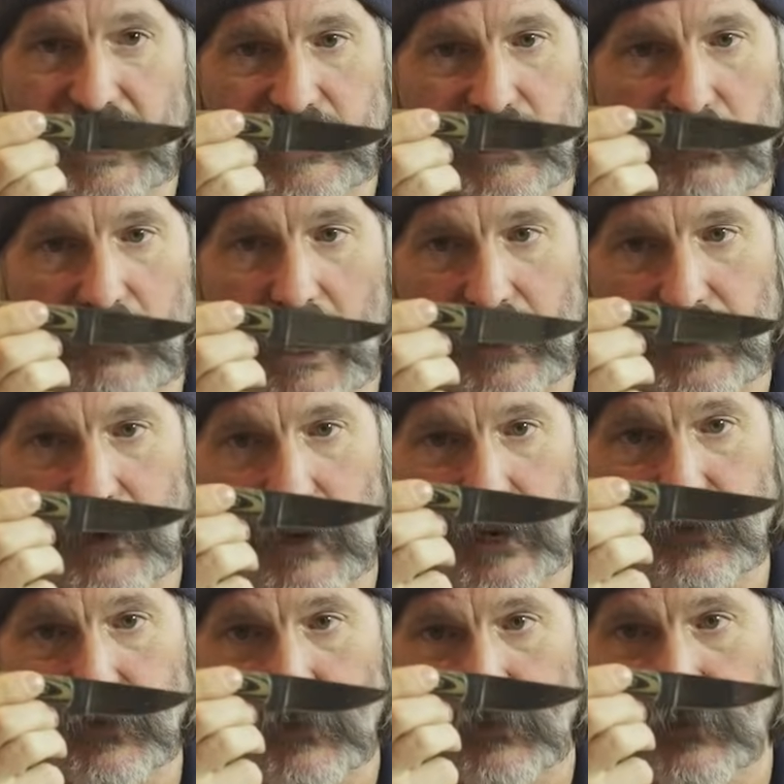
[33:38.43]
lot of
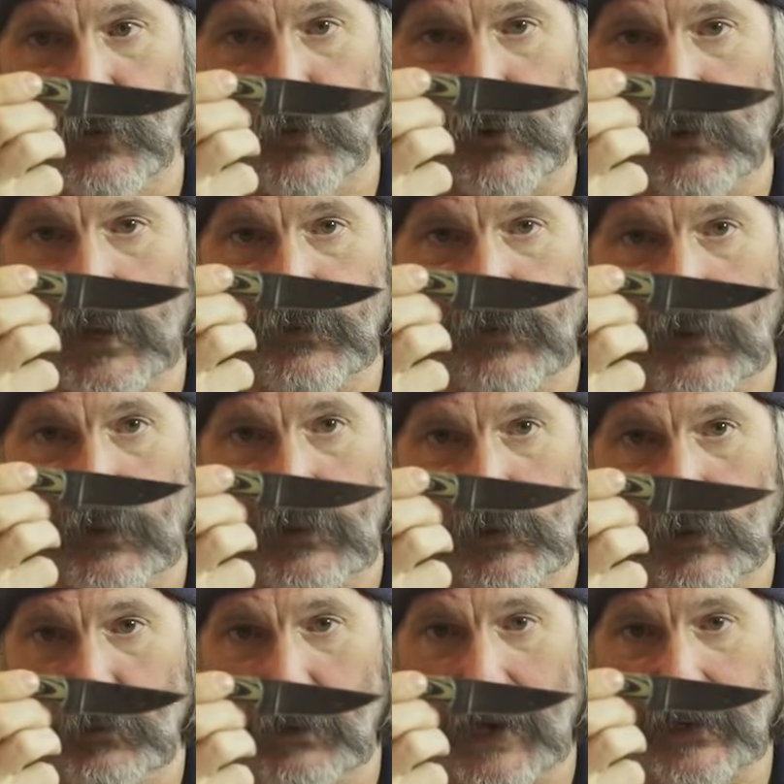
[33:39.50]
knife for a very
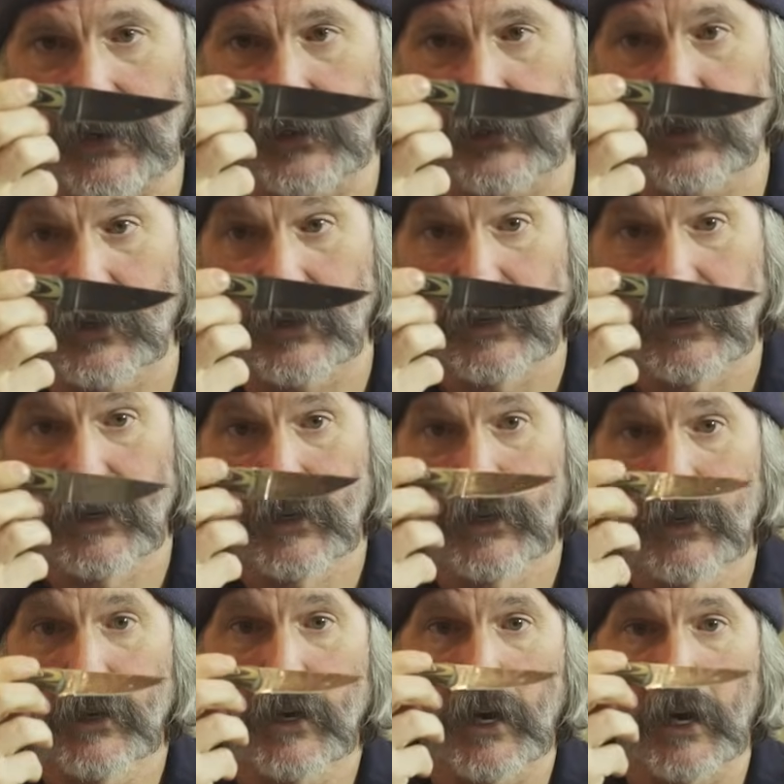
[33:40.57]
little package.
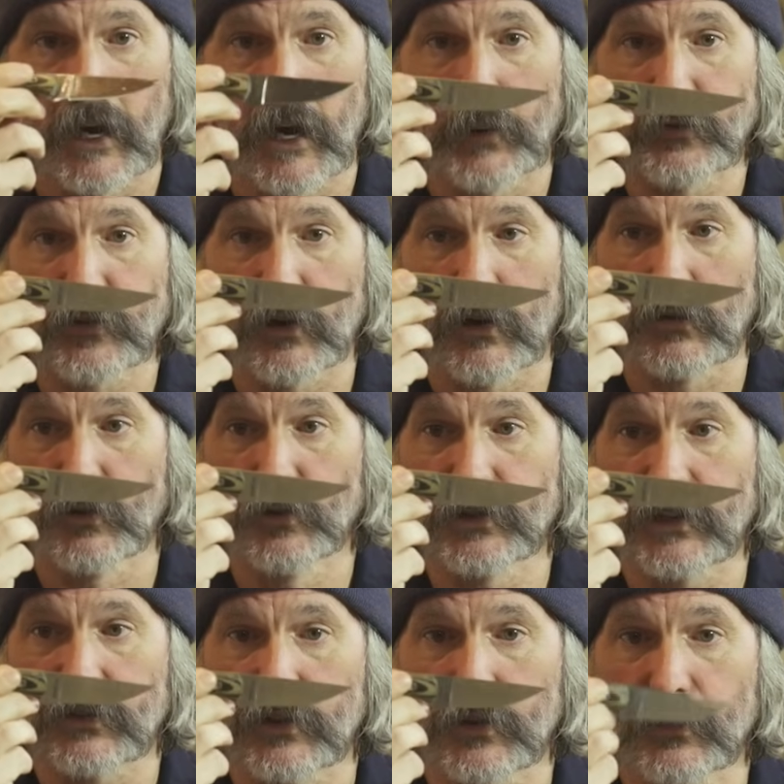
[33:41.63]
I'm sure I'll lose
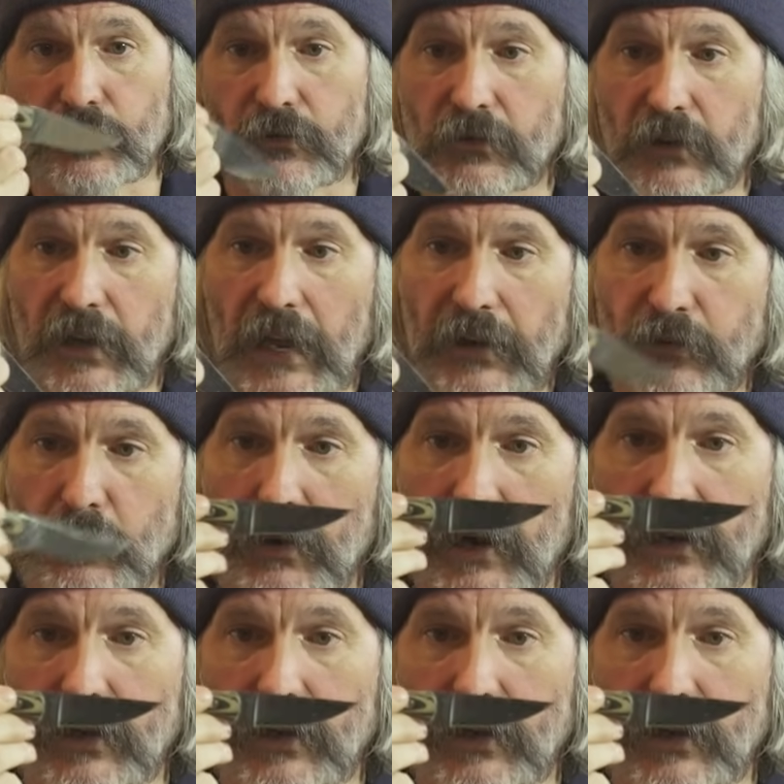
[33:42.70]
it soon and have to buy a